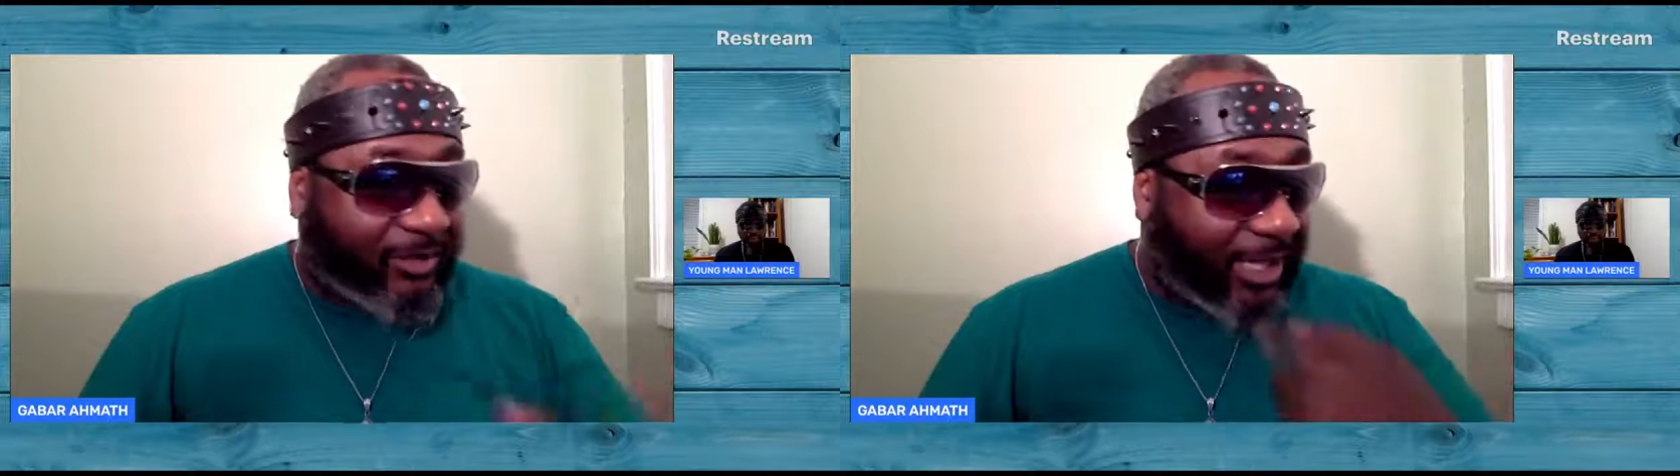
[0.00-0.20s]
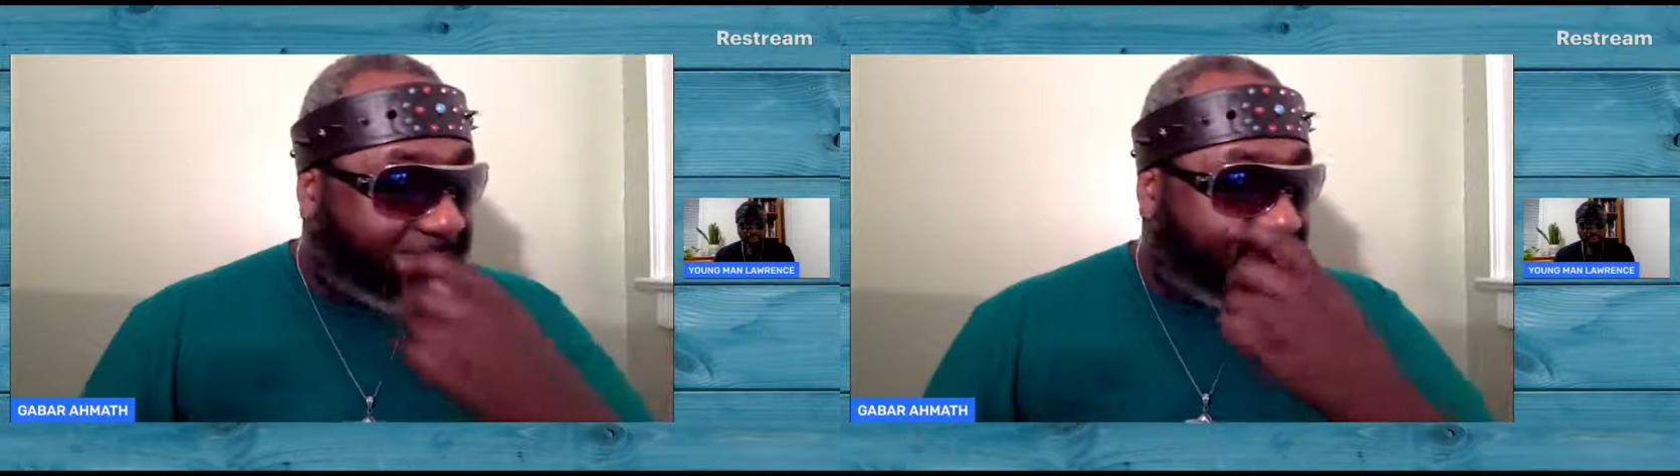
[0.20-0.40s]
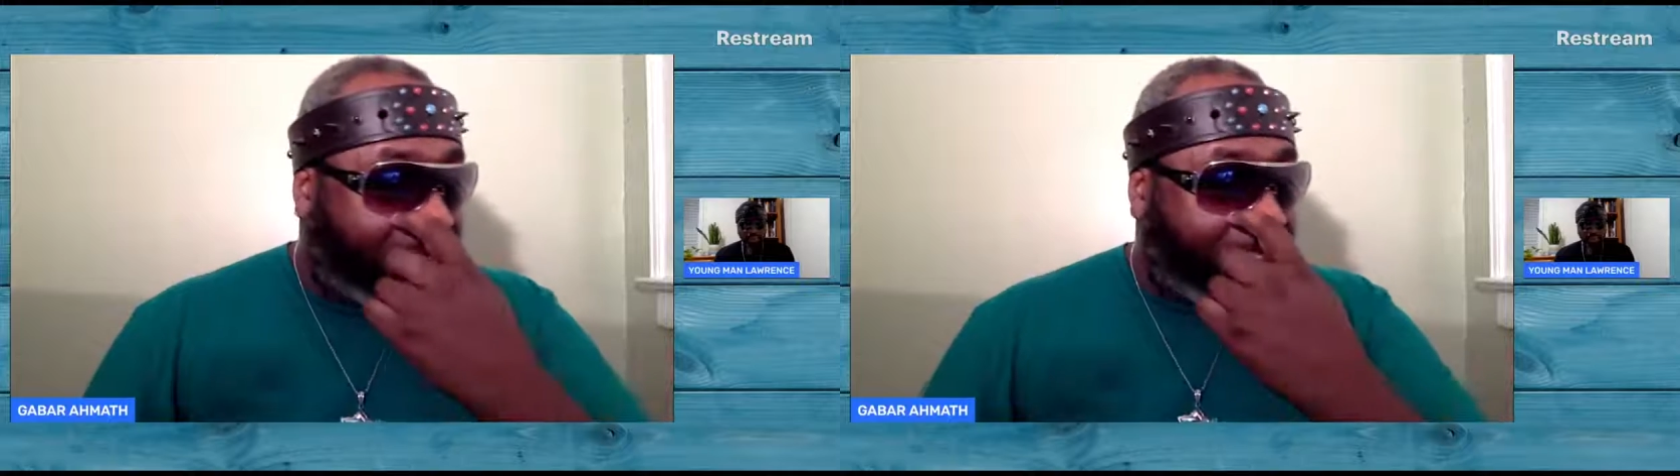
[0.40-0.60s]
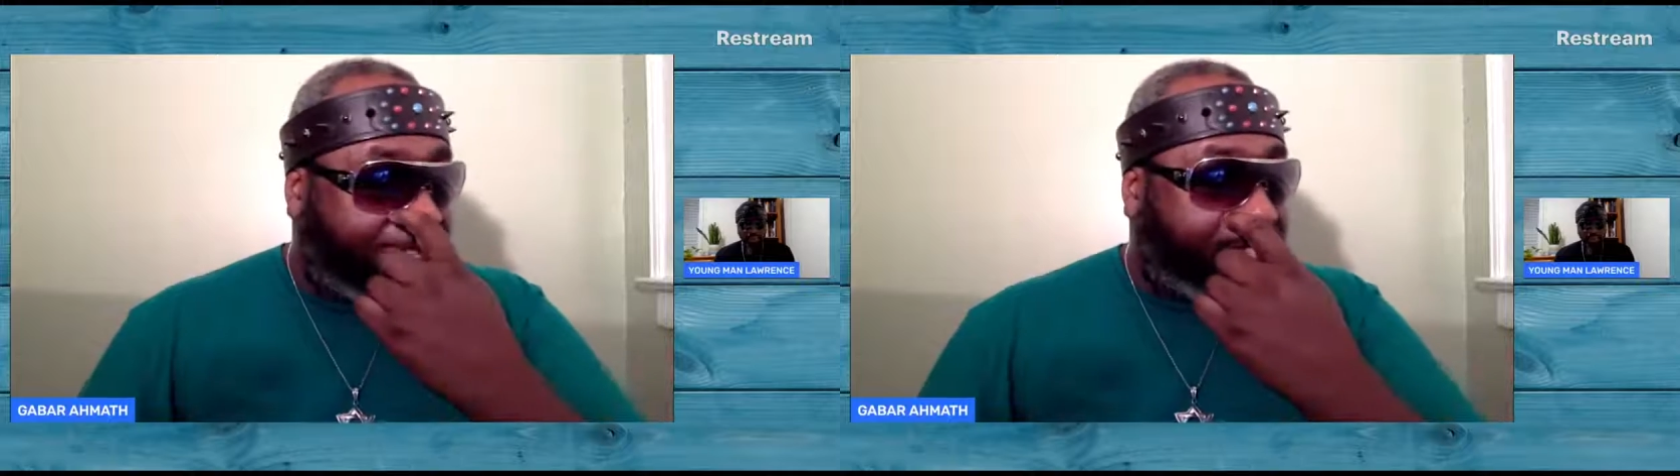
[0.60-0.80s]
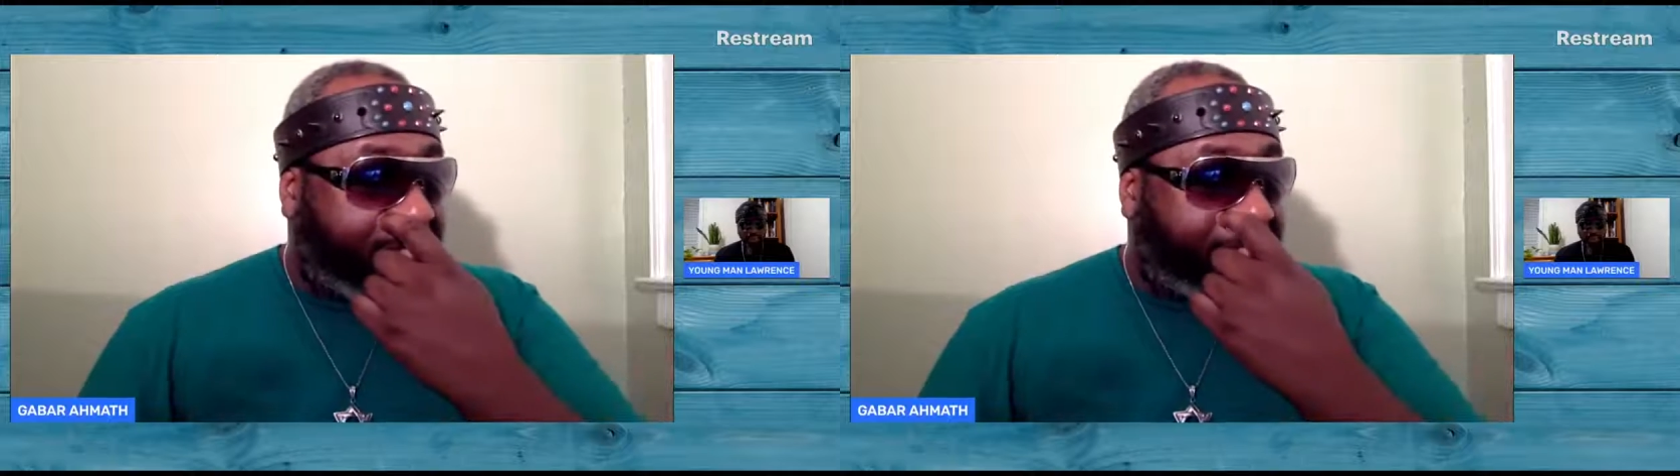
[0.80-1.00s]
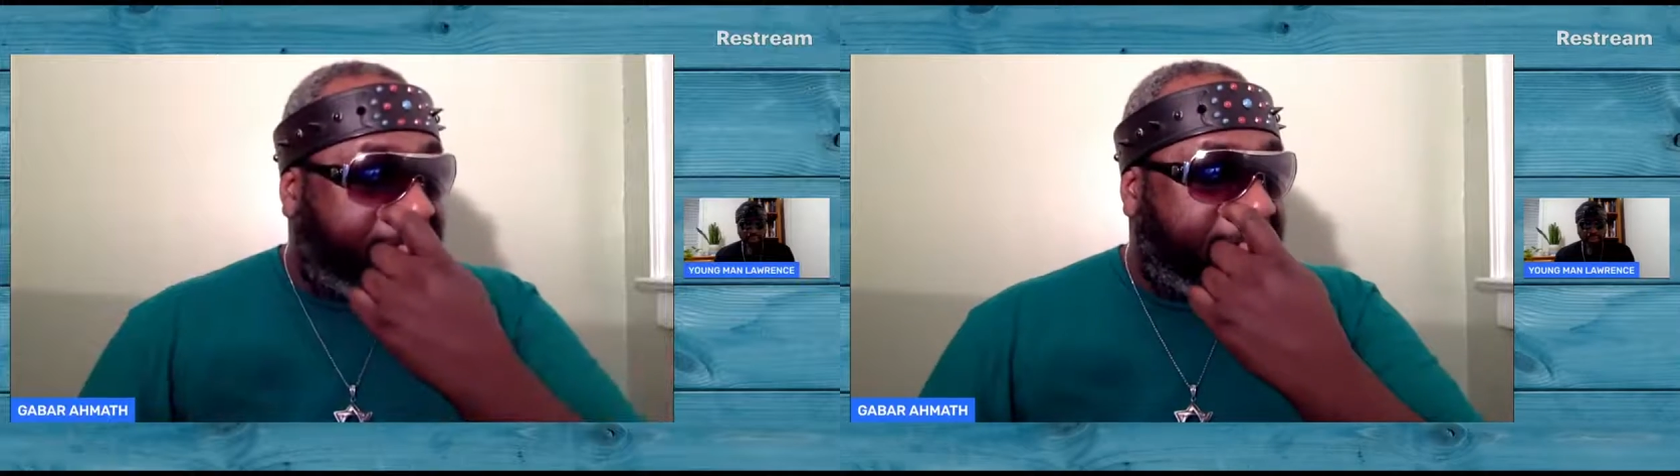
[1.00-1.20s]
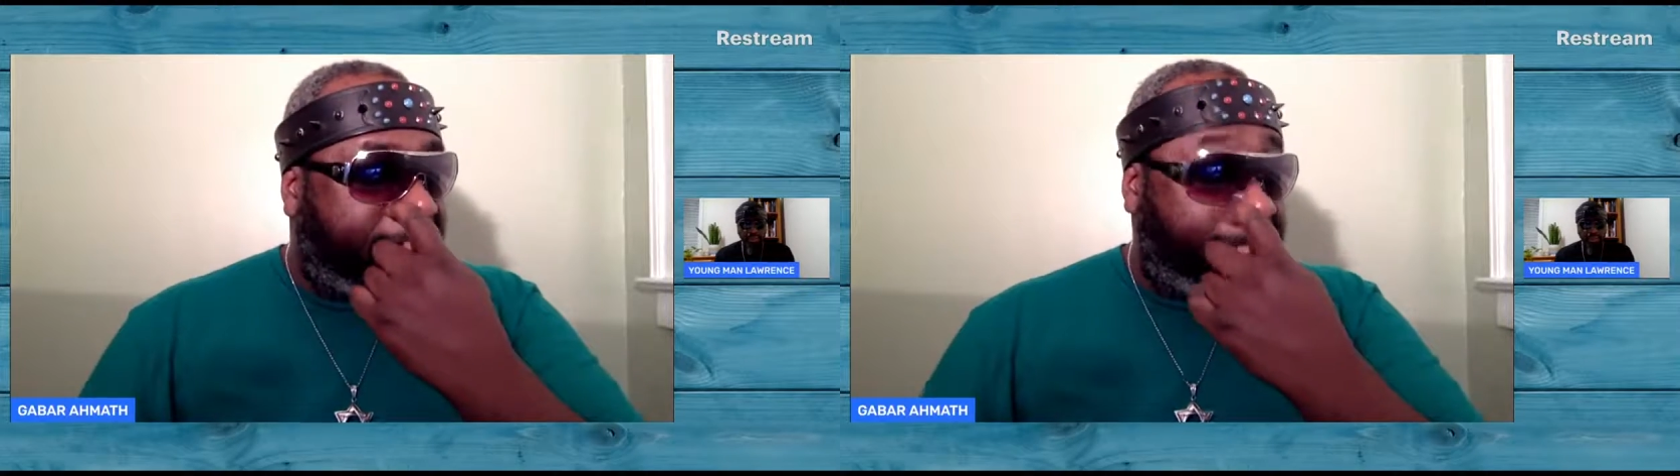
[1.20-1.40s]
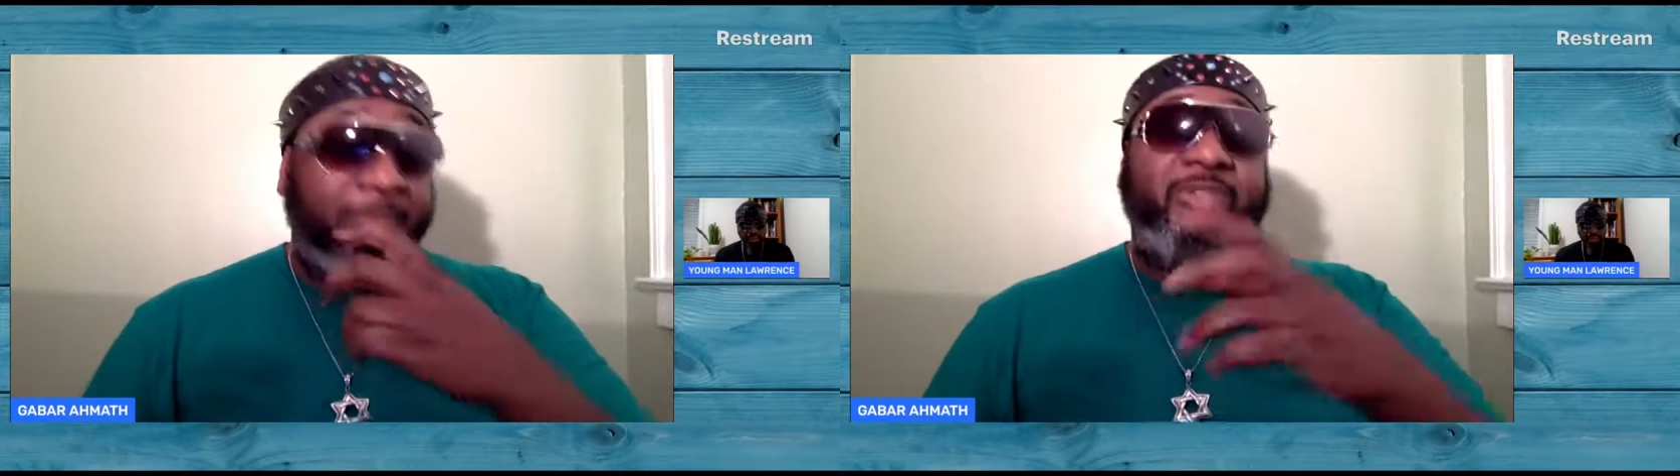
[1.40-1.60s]
Slams into my
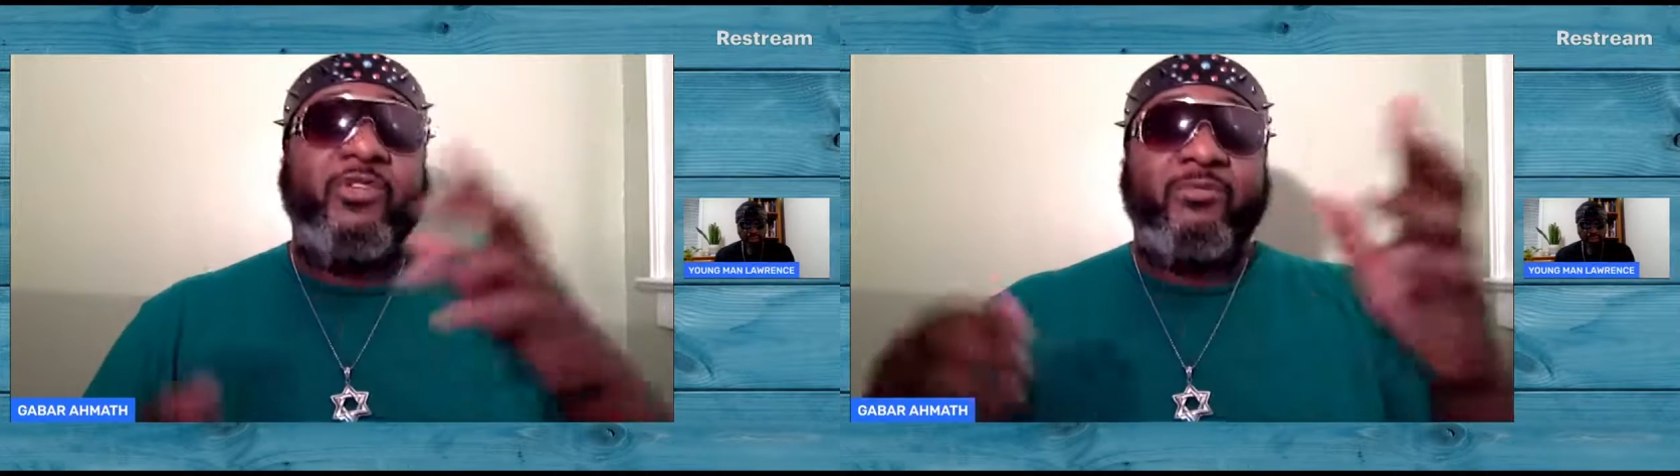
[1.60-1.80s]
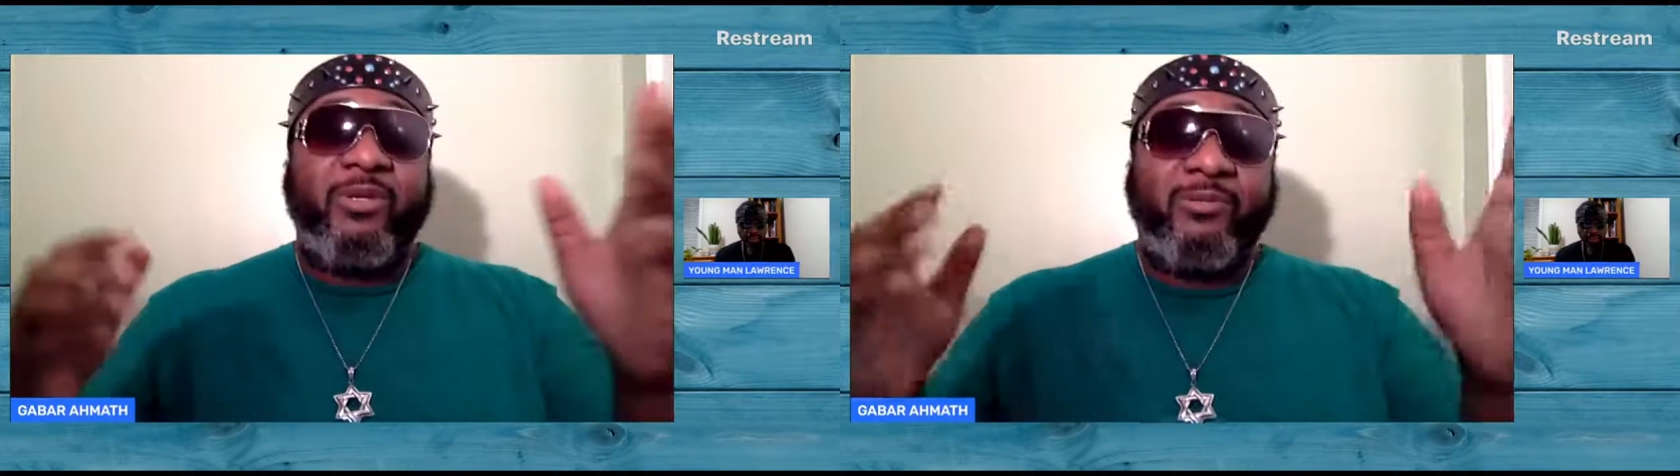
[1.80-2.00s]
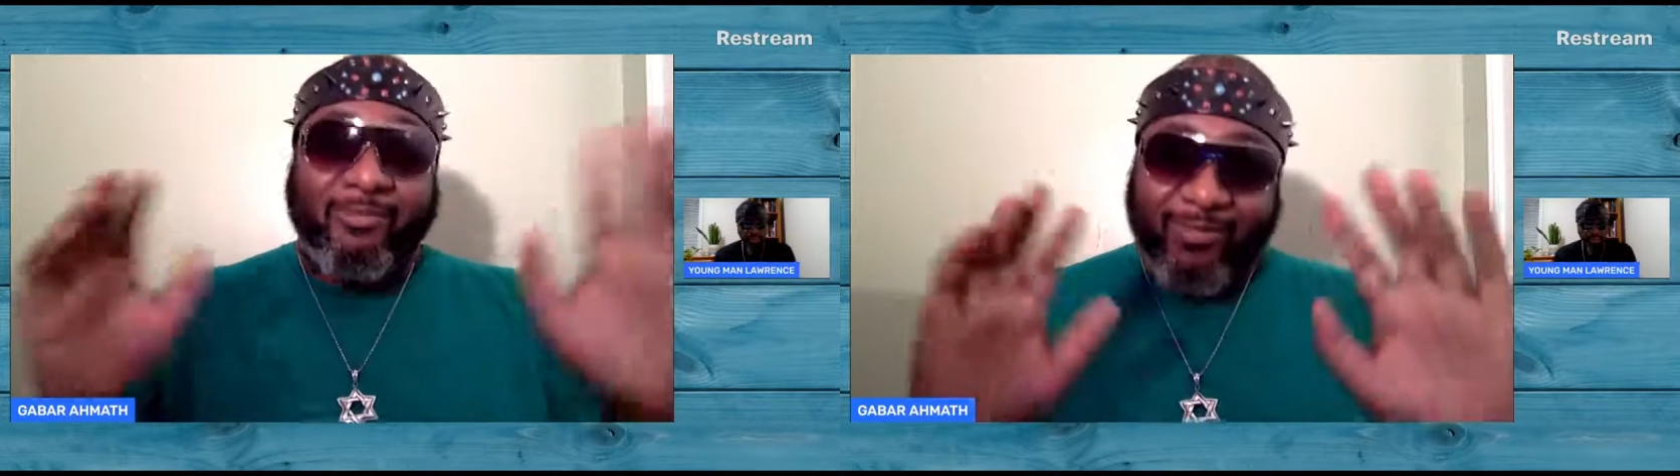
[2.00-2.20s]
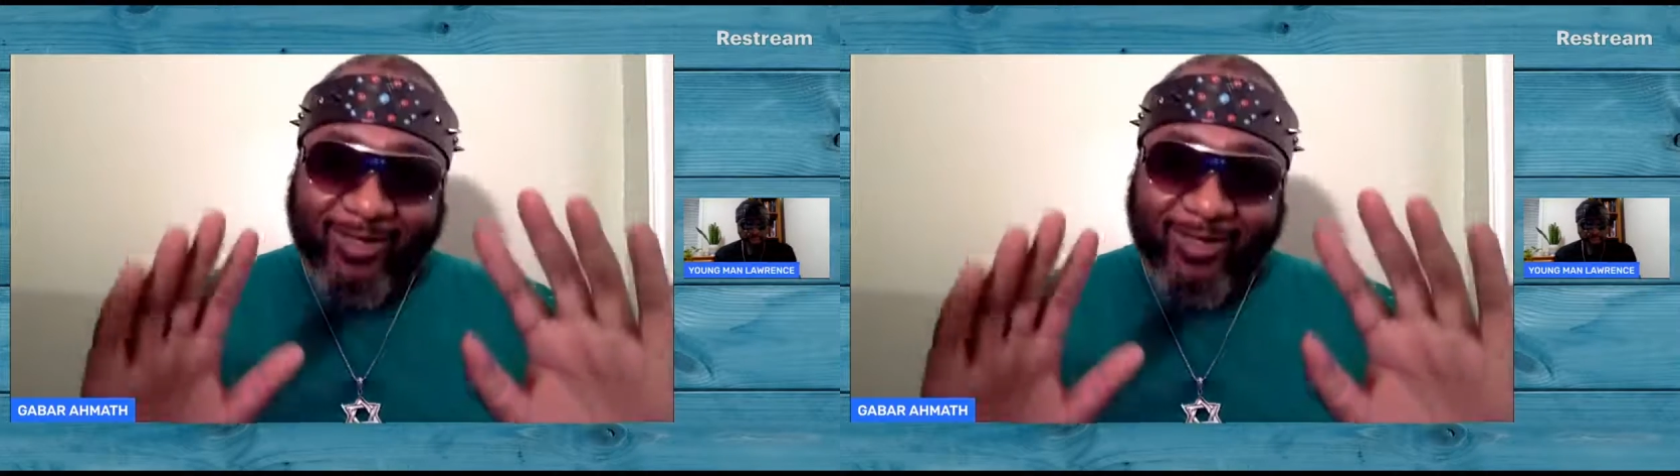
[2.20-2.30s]
SUV.